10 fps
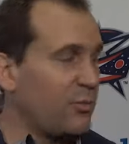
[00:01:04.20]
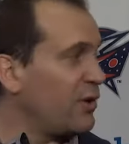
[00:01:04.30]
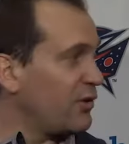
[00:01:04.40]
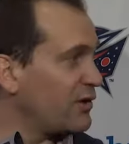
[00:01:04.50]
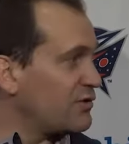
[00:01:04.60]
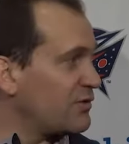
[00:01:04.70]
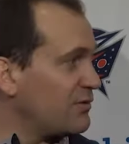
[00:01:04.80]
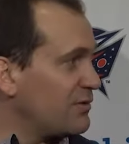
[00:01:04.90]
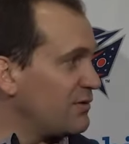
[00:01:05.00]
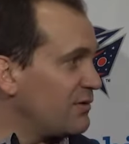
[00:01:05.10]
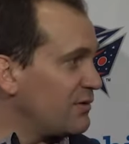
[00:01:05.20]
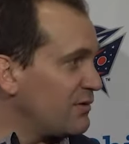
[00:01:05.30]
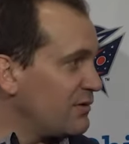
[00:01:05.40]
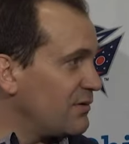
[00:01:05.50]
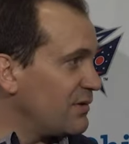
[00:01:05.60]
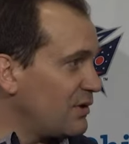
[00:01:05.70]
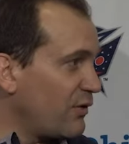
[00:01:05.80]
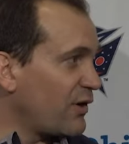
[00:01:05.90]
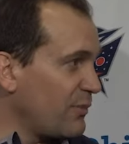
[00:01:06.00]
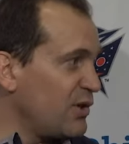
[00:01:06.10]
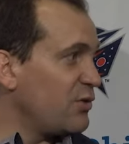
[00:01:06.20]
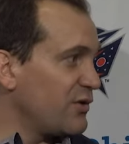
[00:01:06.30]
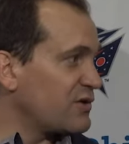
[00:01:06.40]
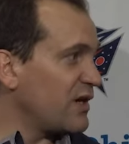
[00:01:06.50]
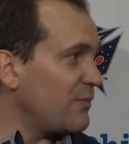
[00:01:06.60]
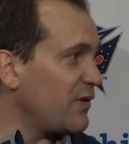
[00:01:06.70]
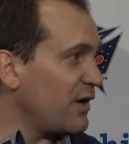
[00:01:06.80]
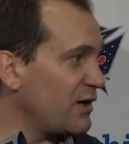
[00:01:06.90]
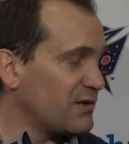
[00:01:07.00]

buildings, you know they're going to be doing the same thing.